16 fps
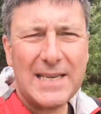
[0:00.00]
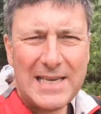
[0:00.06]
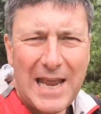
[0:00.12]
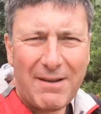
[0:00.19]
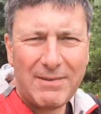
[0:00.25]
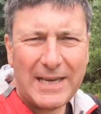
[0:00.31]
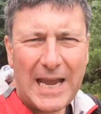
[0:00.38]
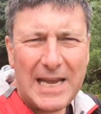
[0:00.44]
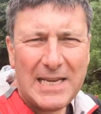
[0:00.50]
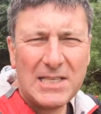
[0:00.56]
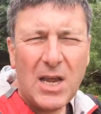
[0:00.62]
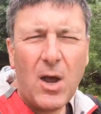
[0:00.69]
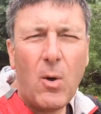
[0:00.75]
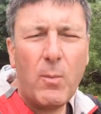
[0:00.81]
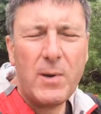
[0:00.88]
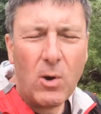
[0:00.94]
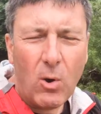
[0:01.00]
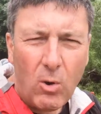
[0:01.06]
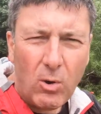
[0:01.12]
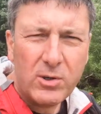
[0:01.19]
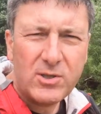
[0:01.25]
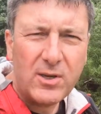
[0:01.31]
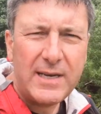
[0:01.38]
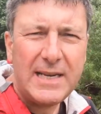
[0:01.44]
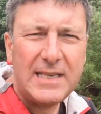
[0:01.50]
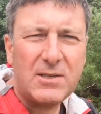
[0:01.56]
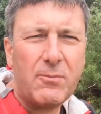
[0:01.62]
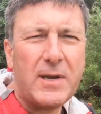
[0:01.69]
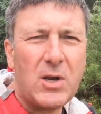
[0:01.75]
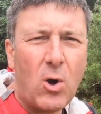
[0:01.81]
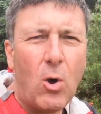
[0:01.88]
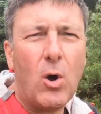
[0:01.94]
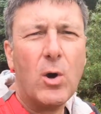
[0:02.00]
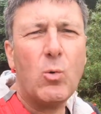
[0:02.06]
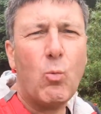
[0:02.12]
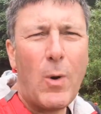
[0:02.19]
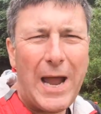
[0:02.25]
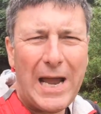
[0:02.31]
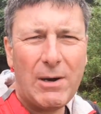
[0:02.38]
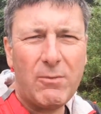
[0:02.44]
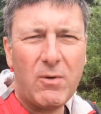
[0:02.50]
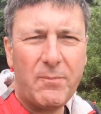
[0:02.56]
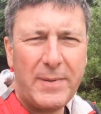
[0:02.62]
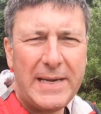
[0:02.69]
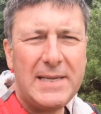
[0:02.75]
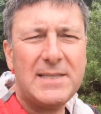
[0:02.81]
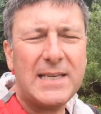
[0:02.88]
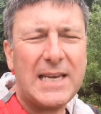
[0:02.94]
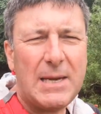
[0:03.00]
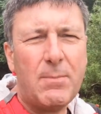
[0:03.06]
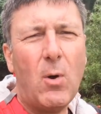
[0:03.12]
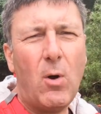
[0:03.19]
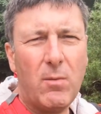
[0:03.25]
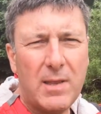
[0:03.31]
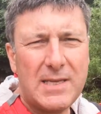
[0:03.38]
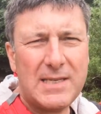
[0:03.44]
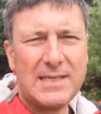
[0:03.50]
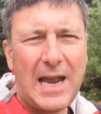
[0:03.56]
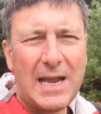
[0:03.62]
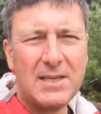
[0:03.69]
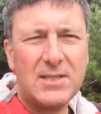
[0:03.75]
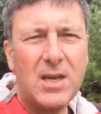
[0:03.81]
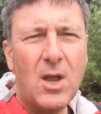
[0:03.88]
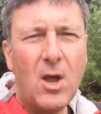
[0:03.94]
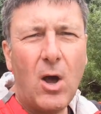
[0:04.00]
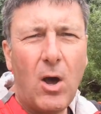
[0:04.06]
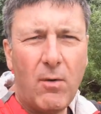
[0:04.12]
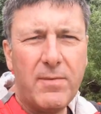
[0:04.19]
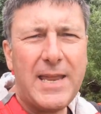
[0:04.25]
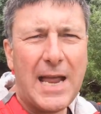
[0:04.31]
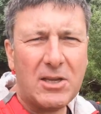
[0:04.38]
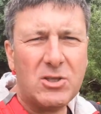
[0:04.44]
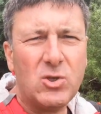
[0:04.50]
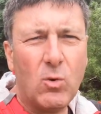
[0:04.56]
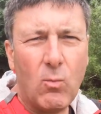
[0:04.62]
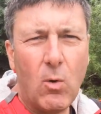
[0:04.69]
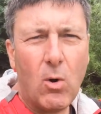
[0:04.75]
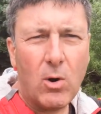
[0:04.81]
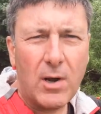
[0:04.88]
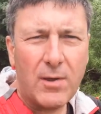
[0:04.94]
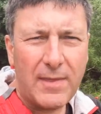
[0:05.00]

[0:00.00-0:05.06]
Navigate. We also need to record where we've been to keep all the stats of the actual walk